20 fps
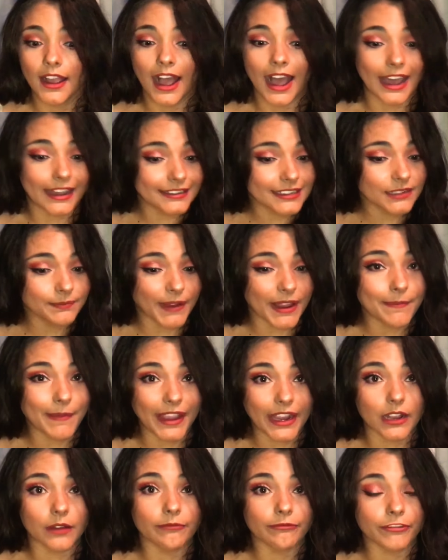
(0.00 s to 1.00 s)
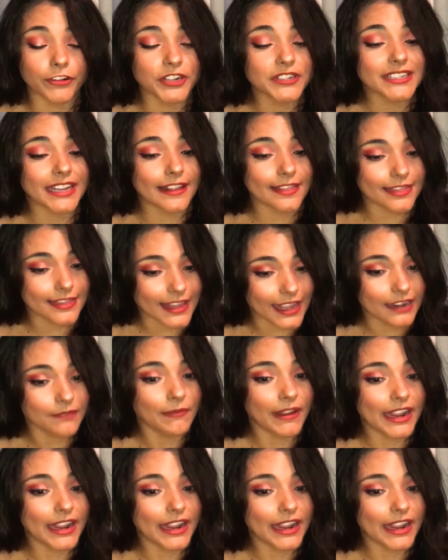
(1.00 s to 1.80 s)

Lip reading: I did my makeup first and then